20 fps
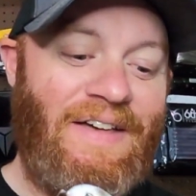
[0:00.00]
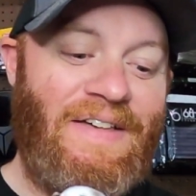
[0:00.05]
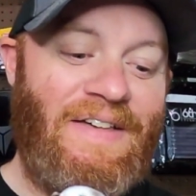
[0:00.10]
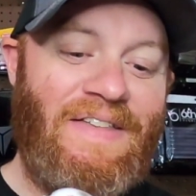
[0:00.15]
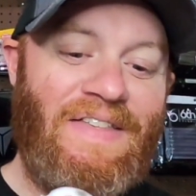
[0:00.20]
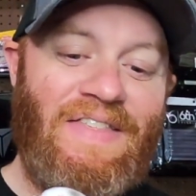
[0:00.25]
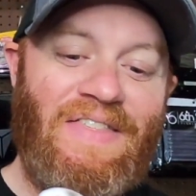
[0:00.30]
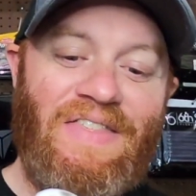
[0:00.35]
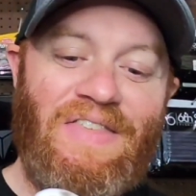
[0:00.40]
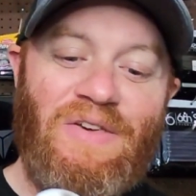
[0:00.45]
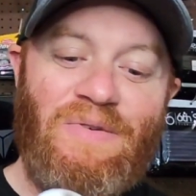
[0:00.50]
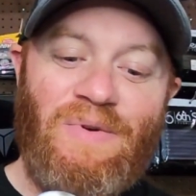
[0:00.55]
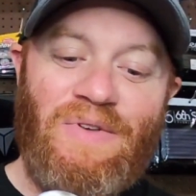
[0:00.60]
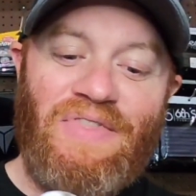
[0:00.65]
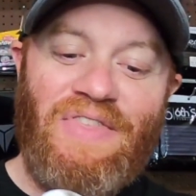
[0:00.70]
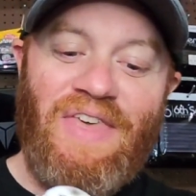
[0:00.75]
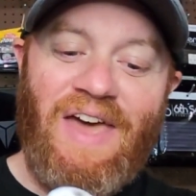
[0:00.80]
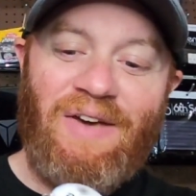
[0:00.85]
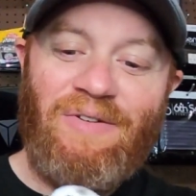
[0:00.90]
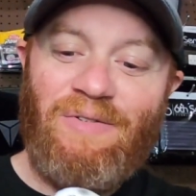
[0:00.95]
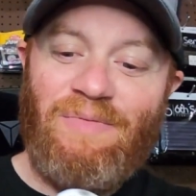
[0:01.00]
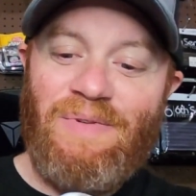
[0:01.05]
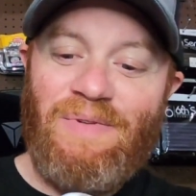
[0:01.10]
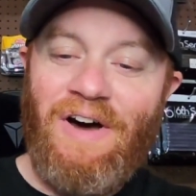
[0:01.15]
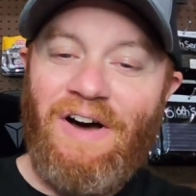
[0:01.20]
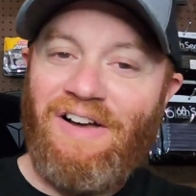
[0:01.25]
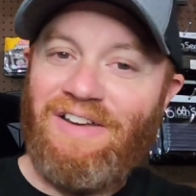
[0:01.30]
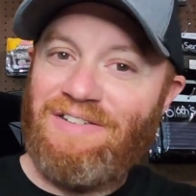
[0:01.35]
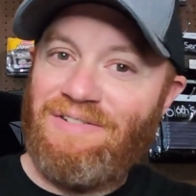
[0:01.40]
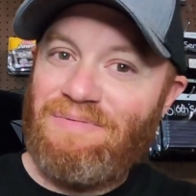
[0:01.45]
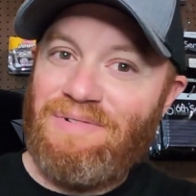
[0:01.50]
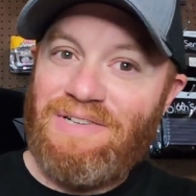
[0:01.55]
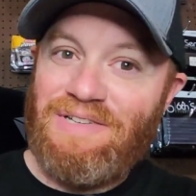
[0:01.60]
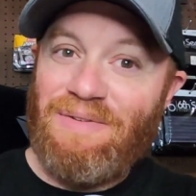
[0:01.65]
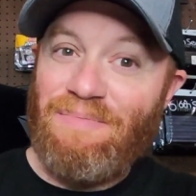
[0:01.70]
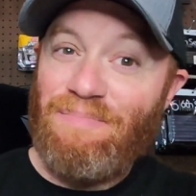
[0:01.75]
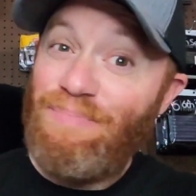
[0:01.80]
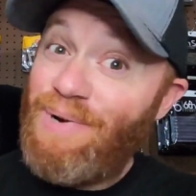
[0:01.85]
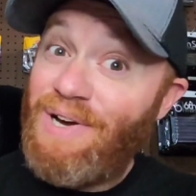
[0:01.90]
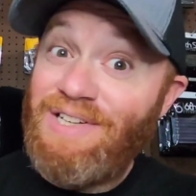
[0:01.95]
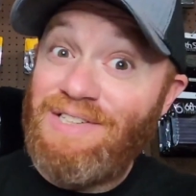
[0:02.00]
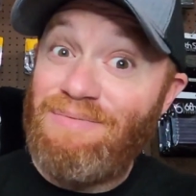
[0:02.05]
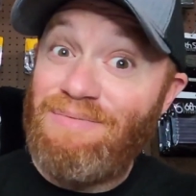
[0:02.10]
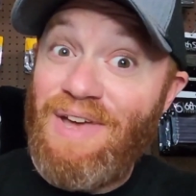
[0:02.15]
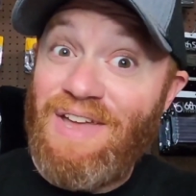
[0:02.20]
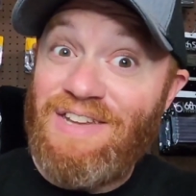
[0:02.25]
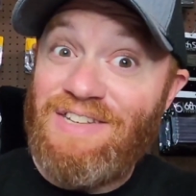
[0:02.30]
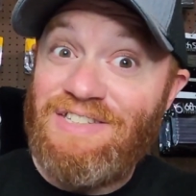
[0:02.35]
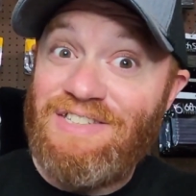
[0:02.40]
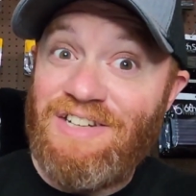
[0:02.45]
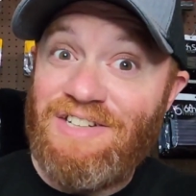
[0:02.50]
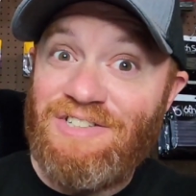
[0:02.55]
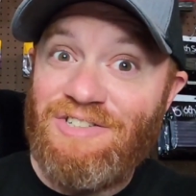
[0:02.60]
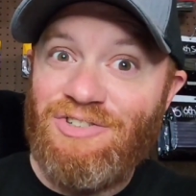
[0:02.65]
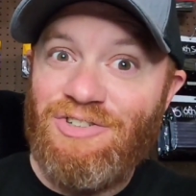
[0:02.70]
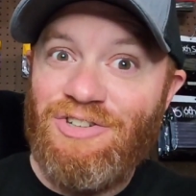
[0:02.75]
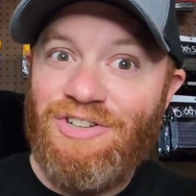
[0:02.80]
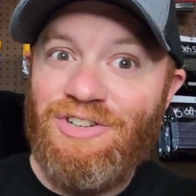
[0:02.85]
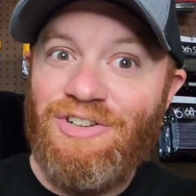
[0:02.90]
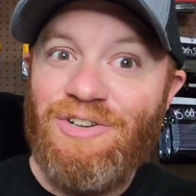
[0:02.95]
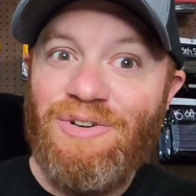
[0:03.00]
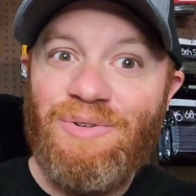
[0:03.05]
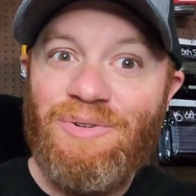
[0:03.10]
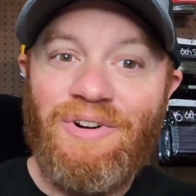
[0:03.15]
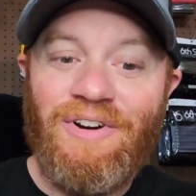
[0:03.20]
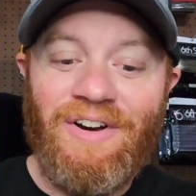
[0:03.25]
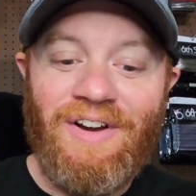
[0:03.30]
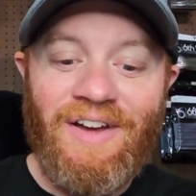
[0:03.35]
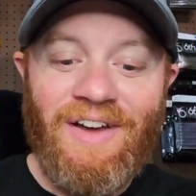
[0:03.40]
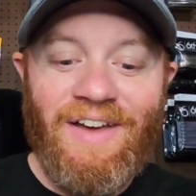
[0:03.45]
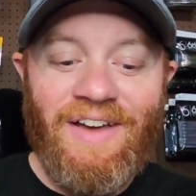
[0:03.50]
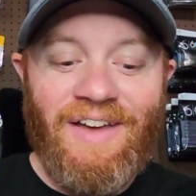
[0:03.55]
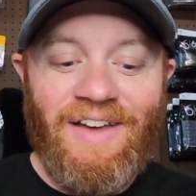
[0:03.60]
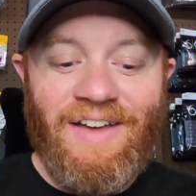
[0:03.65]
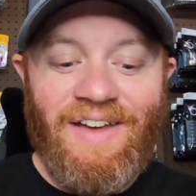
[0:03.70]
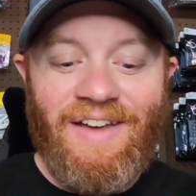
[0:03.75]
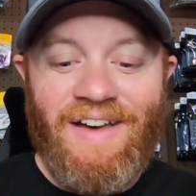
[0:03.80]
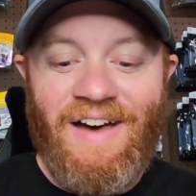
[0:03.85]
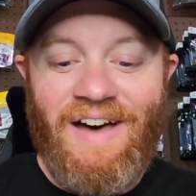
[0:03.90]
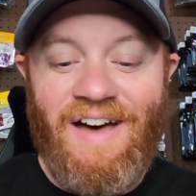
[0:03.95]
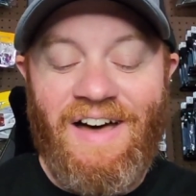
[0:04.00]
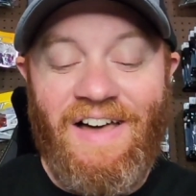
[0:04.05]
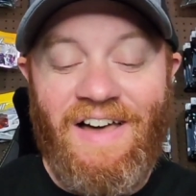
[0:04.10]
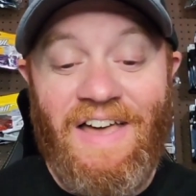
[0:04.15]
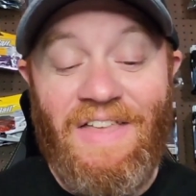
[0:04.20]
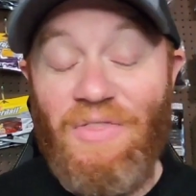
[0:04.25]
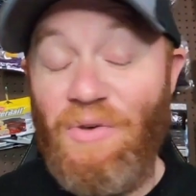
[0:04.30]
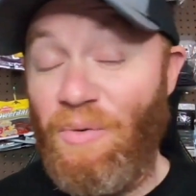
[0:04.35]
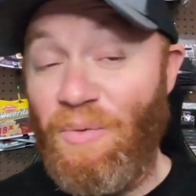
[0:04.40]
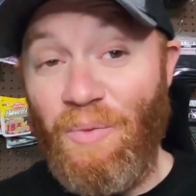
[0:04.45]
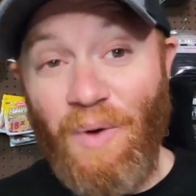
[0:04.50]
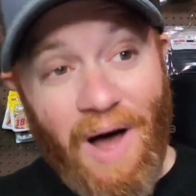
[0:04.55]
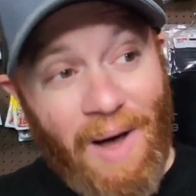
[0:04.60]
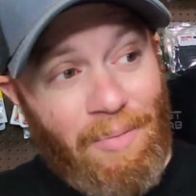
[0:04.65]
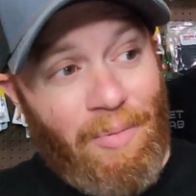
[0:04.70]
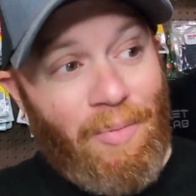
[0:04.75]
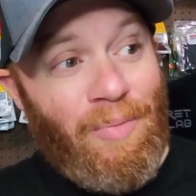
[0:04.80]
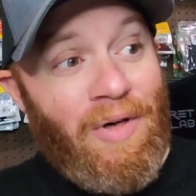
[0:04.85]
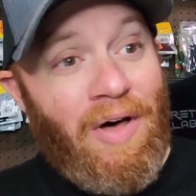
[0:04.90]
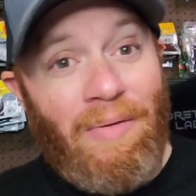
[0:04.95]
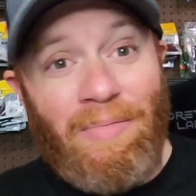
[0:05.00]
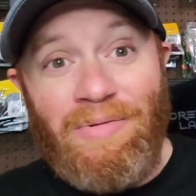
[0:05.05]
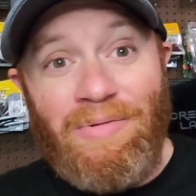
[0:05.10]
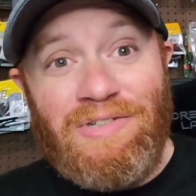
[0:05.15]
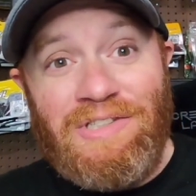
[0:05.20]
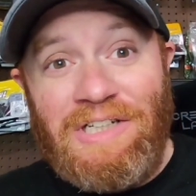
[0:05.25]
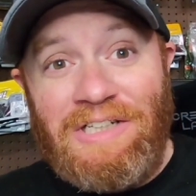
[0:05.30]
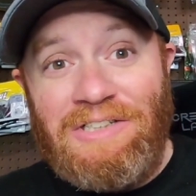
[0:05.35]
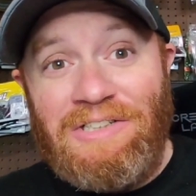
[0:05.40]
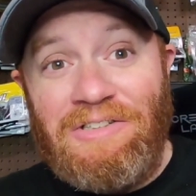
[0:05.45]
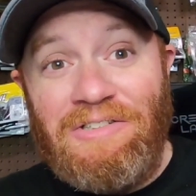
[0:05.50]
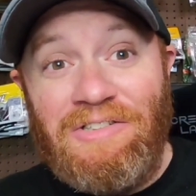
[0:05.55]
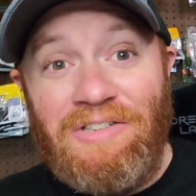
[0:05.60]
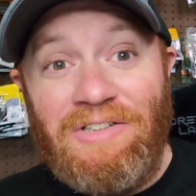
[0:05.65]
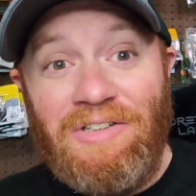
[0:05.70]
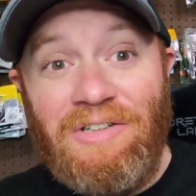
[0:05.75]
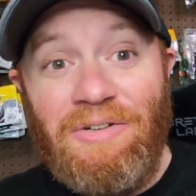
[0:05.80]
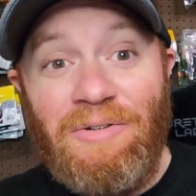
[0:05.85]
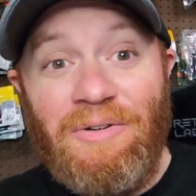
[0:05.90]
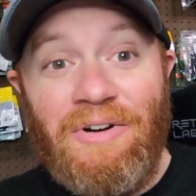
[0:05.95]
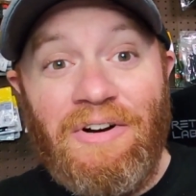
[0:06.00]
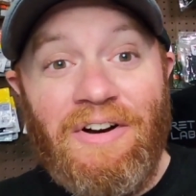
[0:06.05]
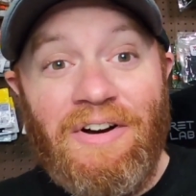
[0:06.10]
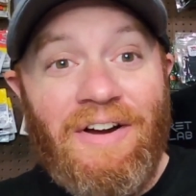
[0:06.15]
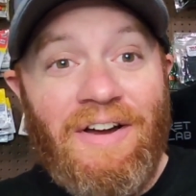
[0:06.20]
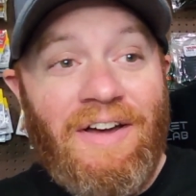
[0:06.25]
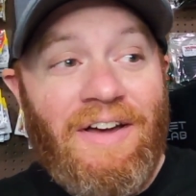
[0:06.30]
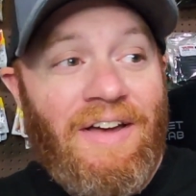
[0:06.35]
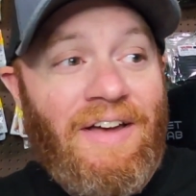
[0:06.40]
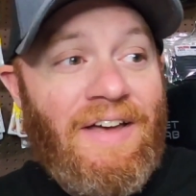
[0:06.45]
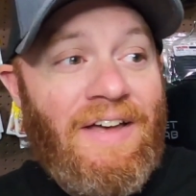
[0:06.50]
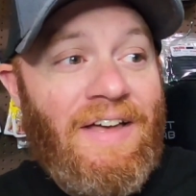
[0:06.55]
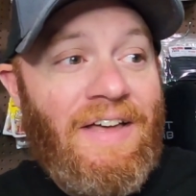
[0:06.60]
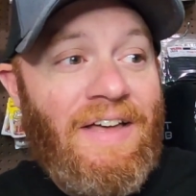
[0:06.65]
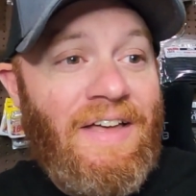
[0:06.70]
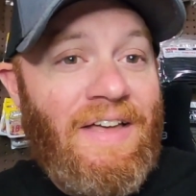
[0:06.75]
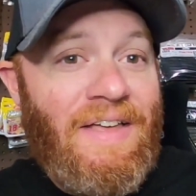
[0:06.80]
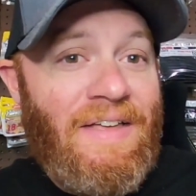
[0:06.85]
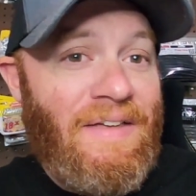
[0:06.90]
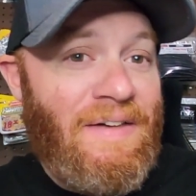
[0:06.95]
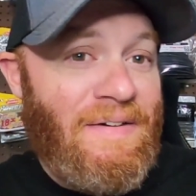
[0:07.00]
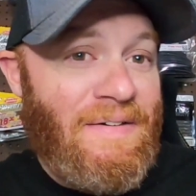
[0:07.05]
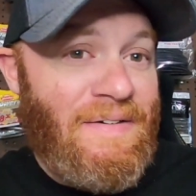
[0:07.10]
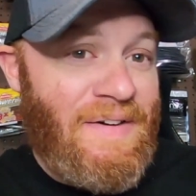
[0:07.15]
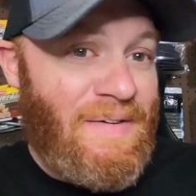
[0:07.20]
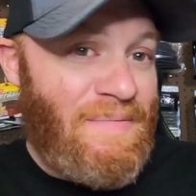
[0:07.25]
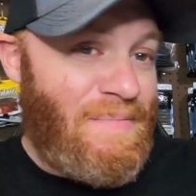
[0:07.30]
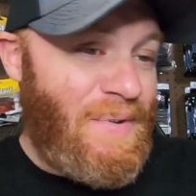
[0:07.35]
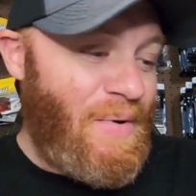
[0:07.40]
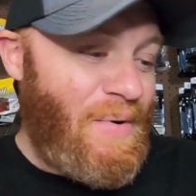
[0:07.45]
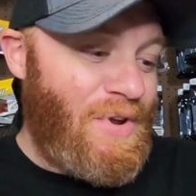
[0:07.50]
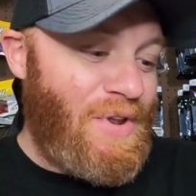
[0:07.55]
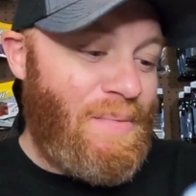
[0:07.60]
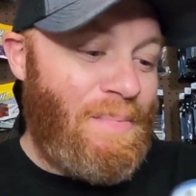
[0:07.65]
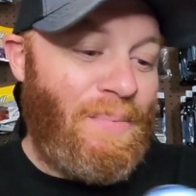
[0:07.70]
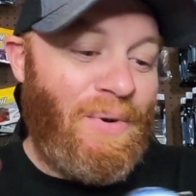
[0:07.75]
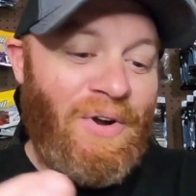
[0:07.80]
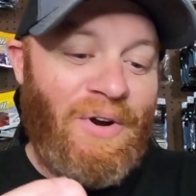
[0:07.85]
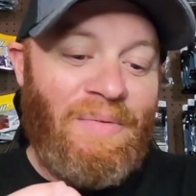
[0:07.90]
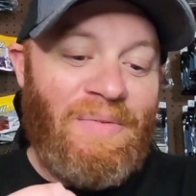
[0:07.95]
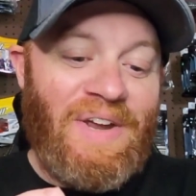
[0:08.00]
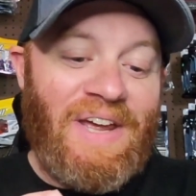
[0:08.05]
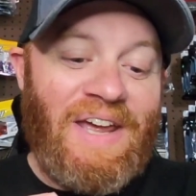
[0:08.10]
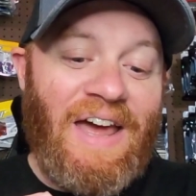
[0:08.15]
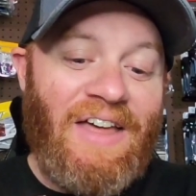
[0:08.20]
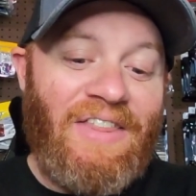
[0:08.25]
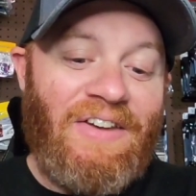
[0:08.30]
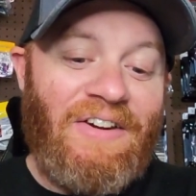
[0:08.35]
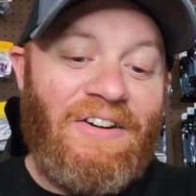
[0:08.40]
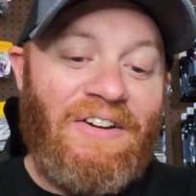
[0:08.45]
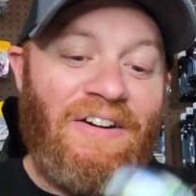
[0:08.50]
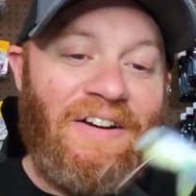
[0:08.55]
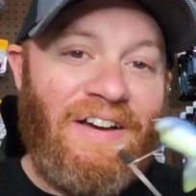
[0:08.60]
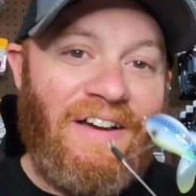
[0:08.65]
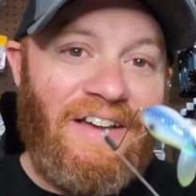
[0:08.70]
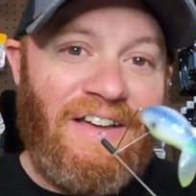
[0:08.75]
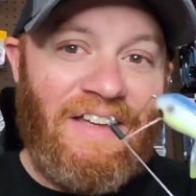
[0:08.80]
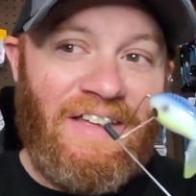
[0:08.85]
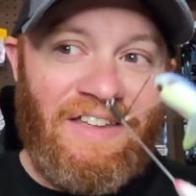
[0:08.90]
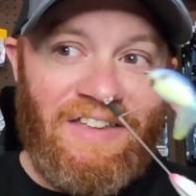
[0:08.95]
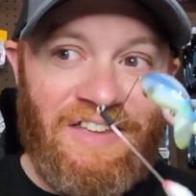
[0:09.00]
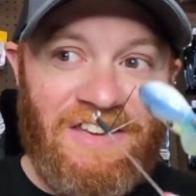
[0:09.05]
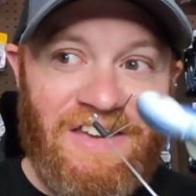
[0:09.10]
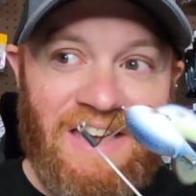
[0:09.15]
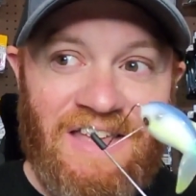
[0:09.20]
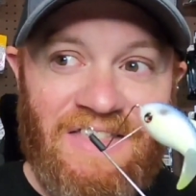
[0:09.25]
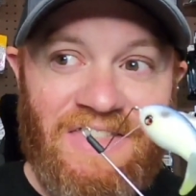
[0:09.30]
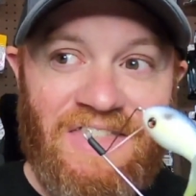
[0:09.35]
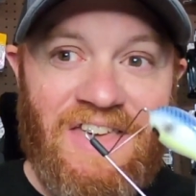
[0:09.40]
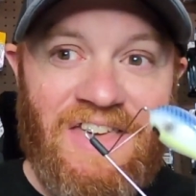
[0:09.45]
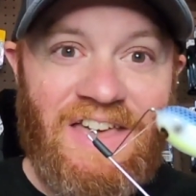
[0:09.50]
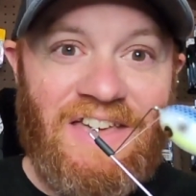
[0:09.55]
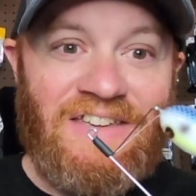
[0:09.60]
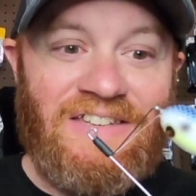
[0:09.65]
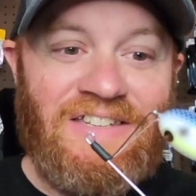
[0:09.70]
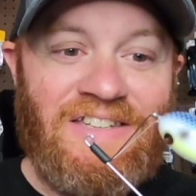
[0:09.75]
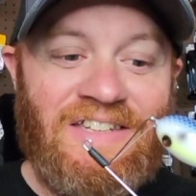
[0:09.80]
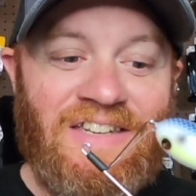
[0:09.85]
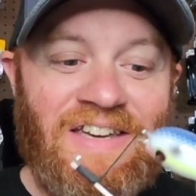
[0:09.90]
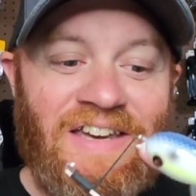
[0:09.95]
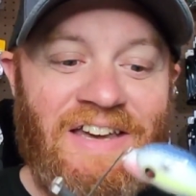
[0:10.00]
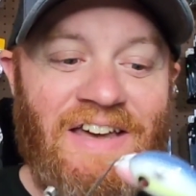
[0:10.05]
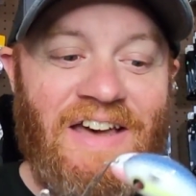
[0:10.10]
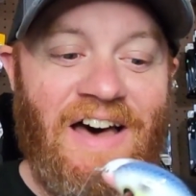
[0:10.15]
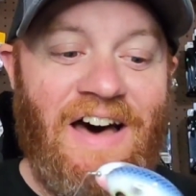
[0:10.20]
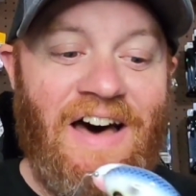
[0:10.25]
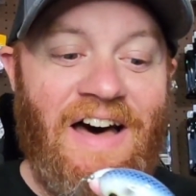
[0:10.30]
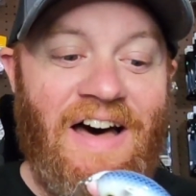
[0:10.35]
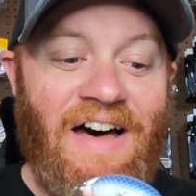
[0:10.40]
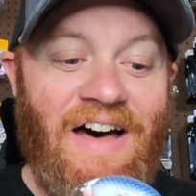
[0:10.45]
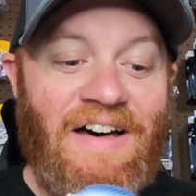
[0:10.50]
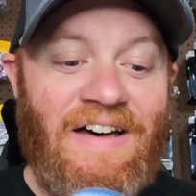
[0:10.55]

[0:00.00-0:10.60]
you would think would be awesome because a buzzbait is such a good lure. And the Whopper Plopper is such a good lure. But when you put them together, you get this. It